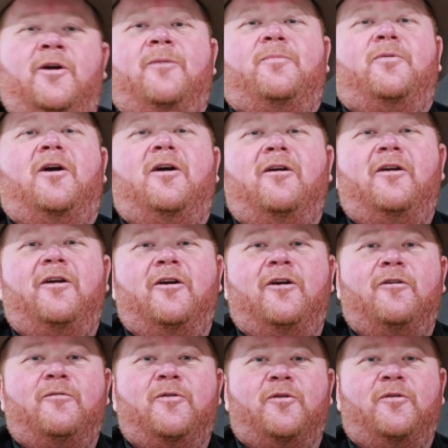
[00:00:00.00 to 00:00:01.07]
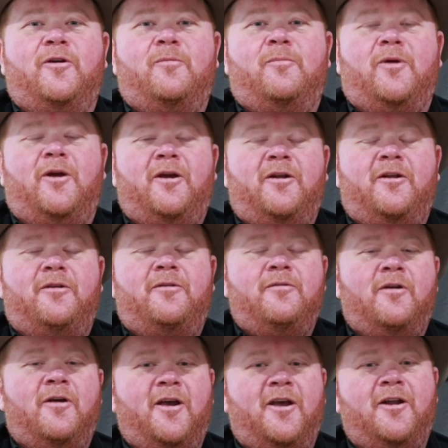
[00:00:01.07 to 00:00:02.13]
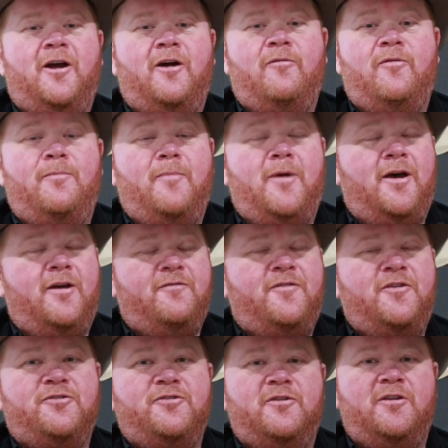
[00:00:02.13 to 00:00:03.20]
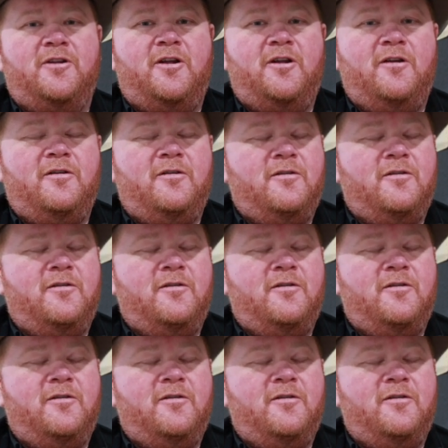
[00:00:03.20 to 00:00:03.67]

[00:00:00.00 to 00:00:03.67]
Pryor here with Grip Branded, hanging out with Matt Fisher today.